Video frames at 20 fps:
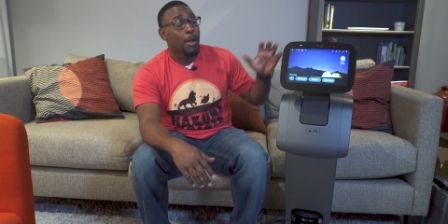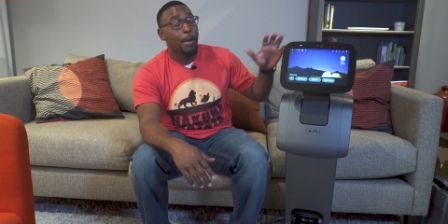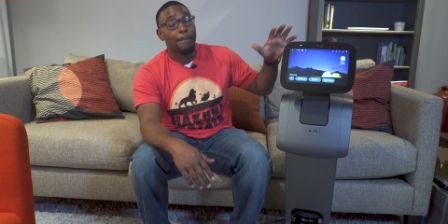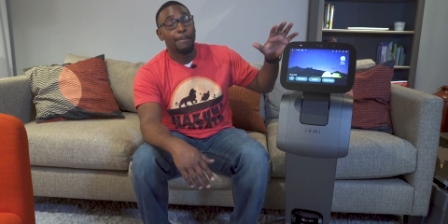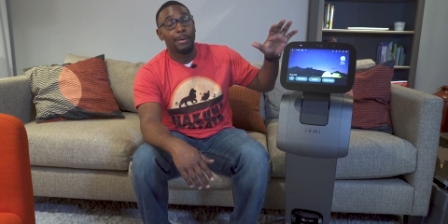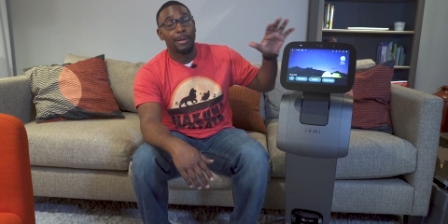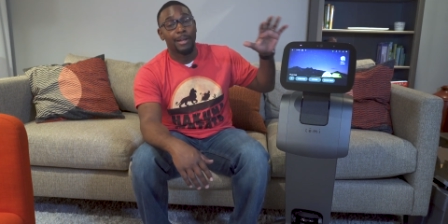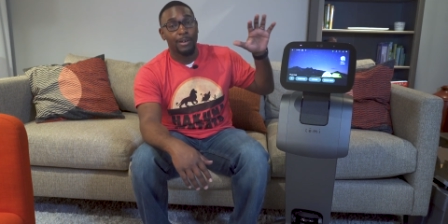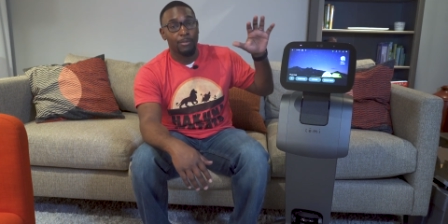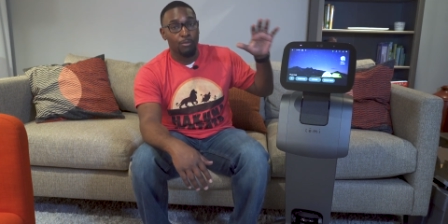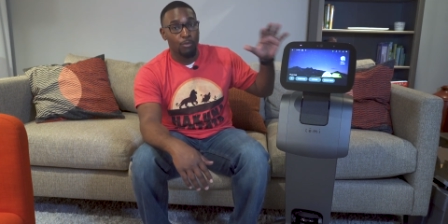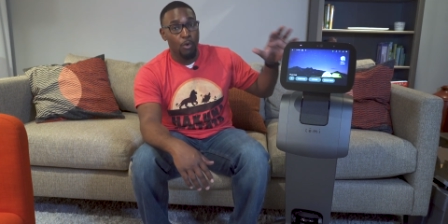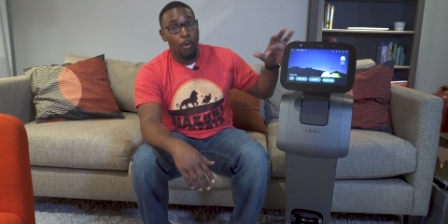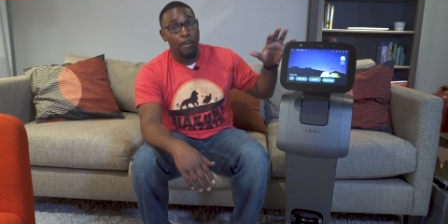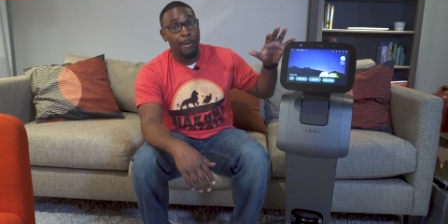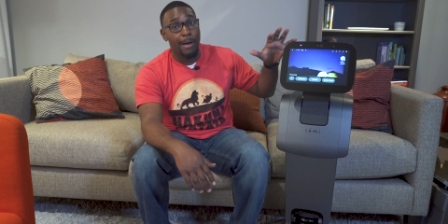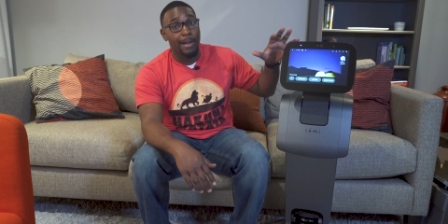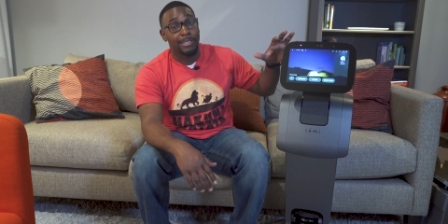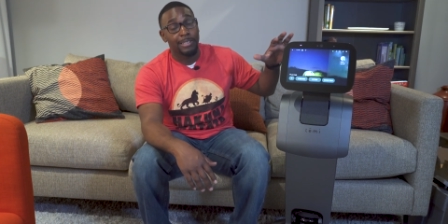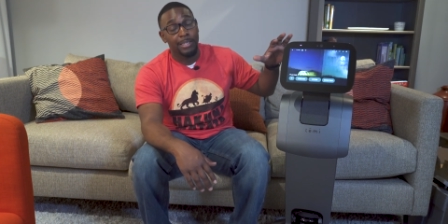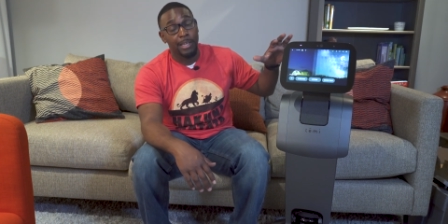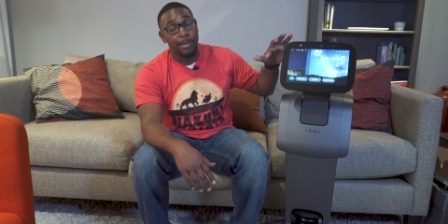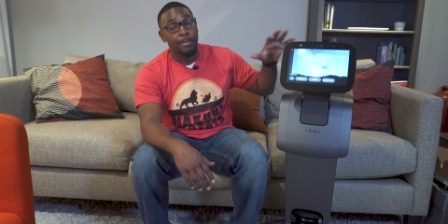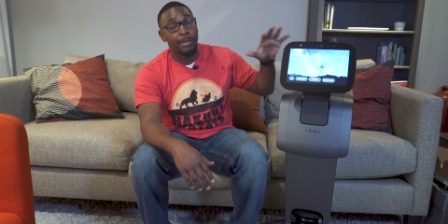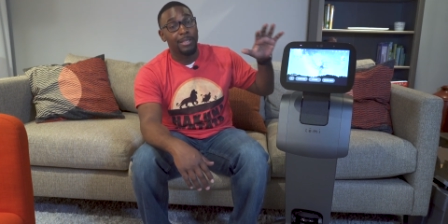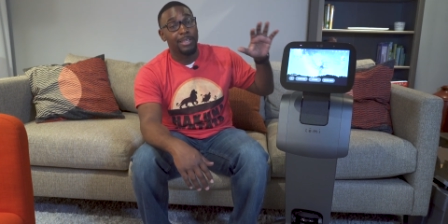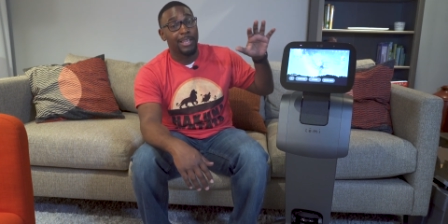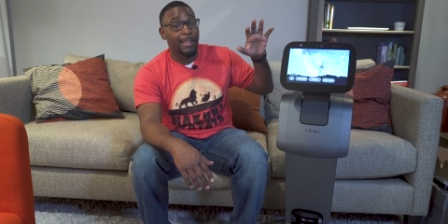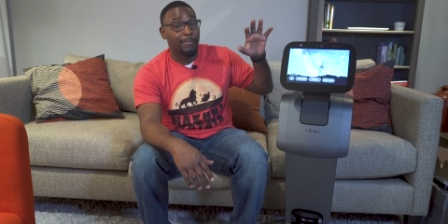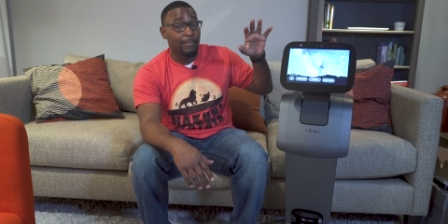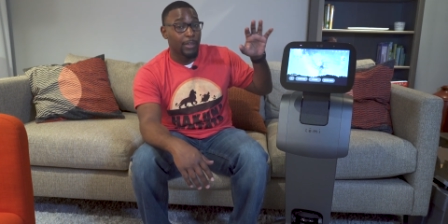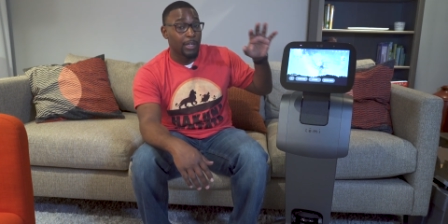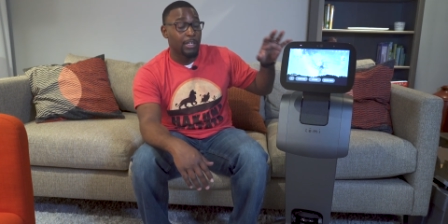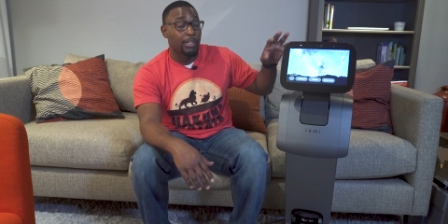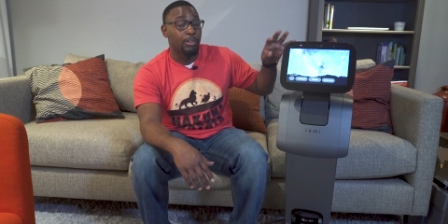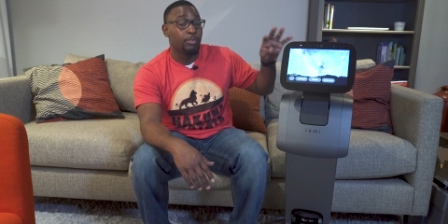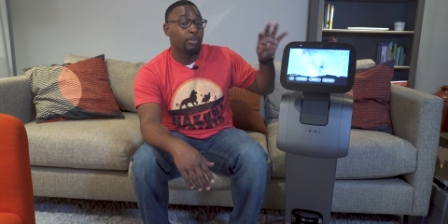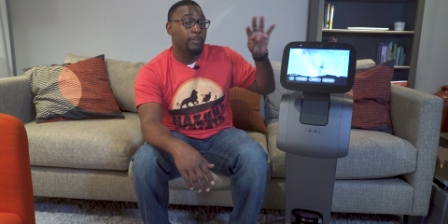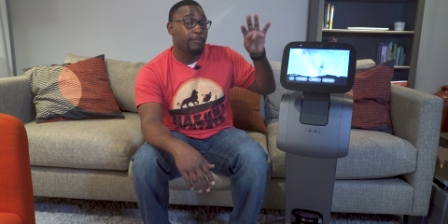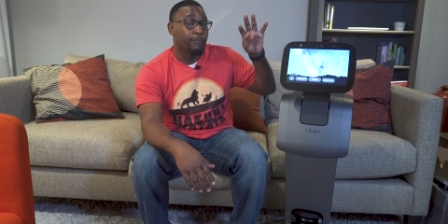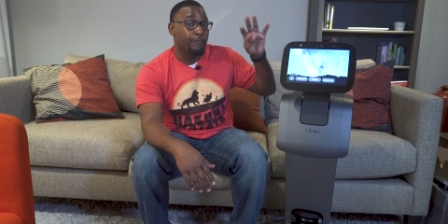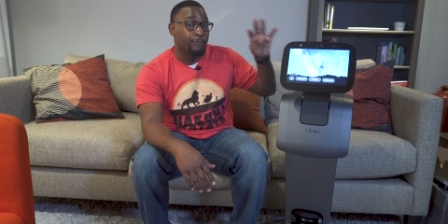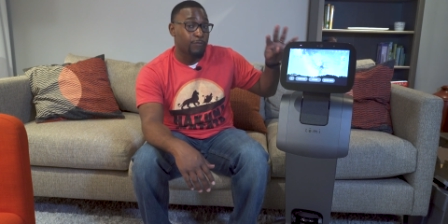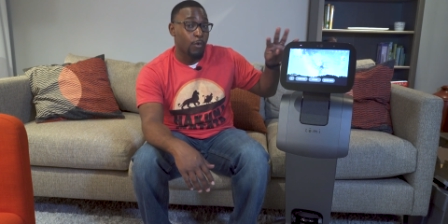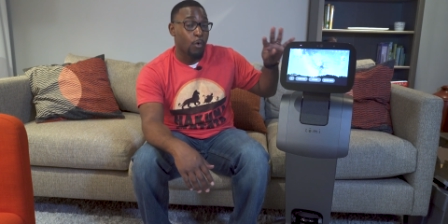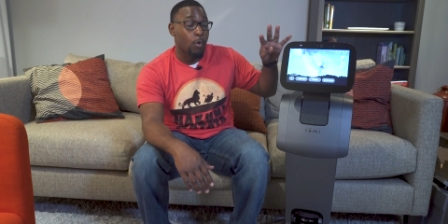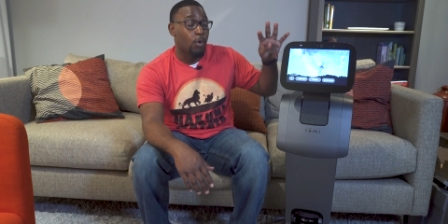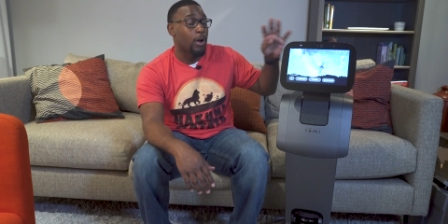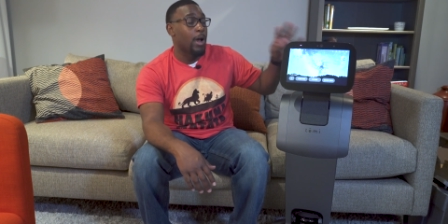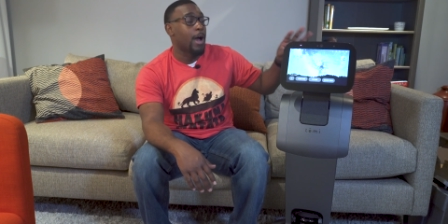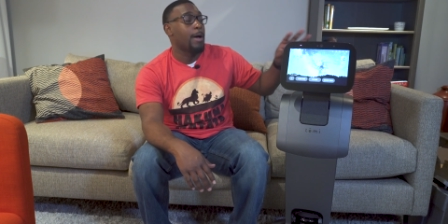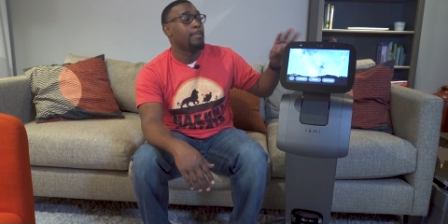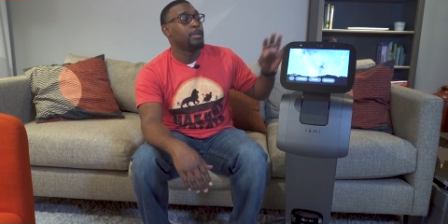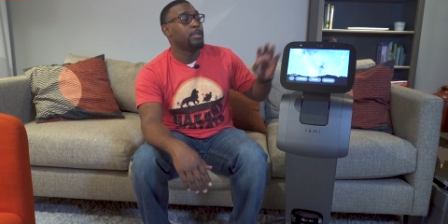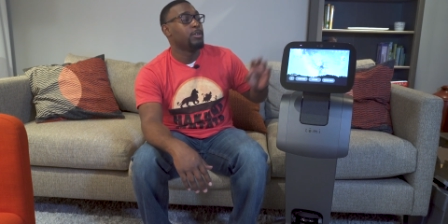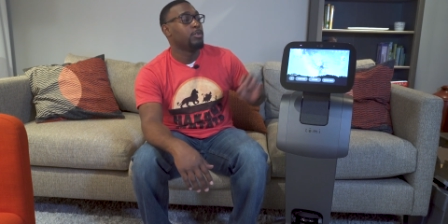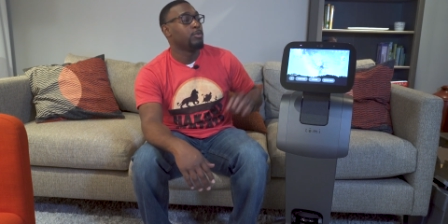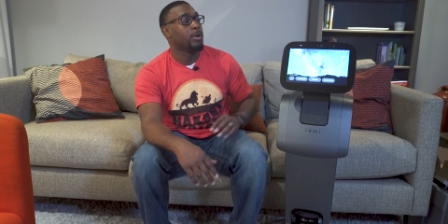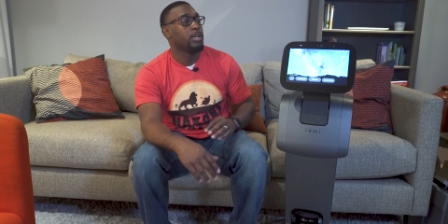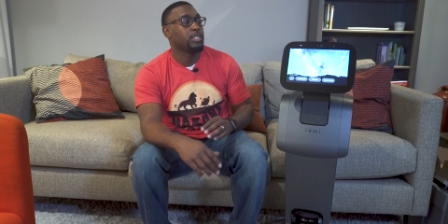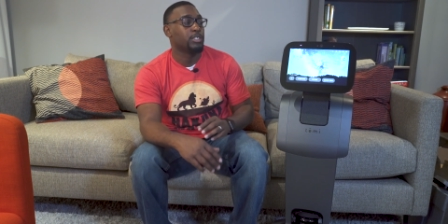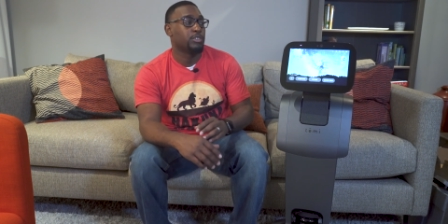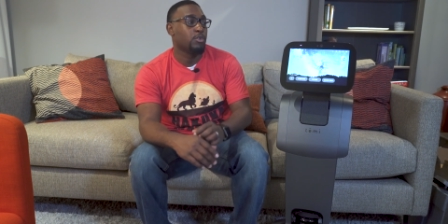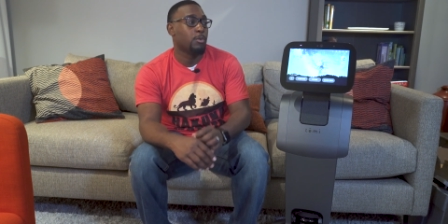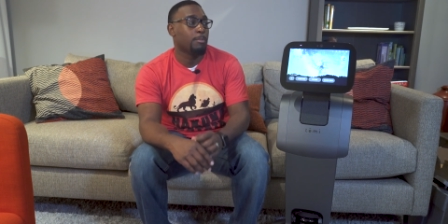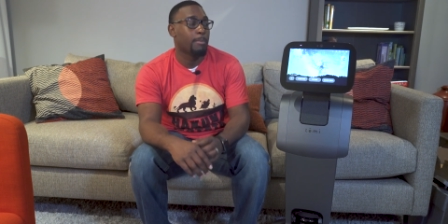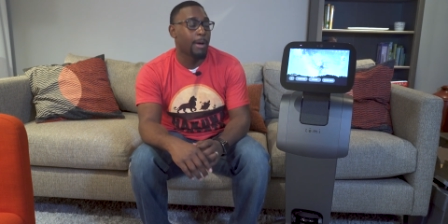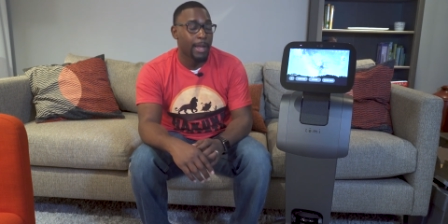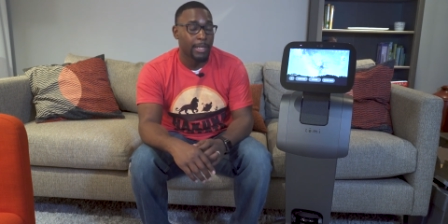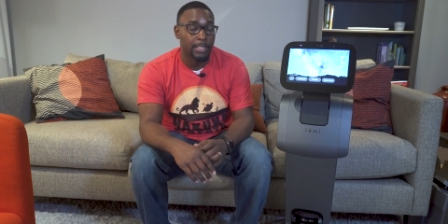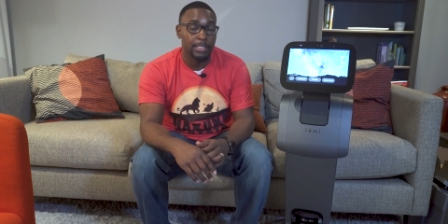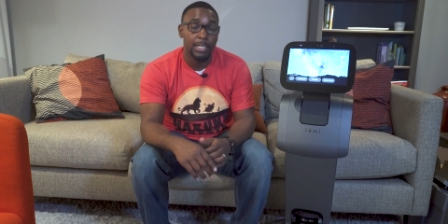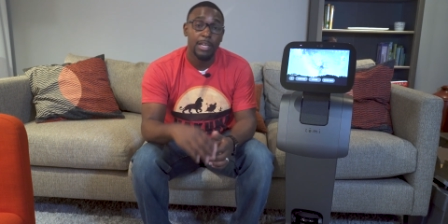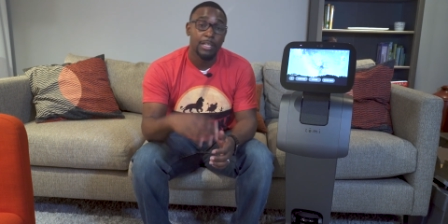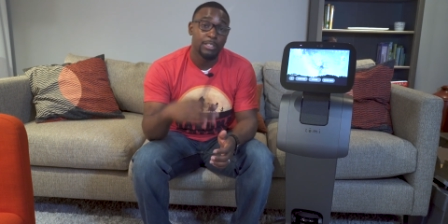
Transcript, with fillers: but in Robot Temi, they've included 4 omnidirectional mics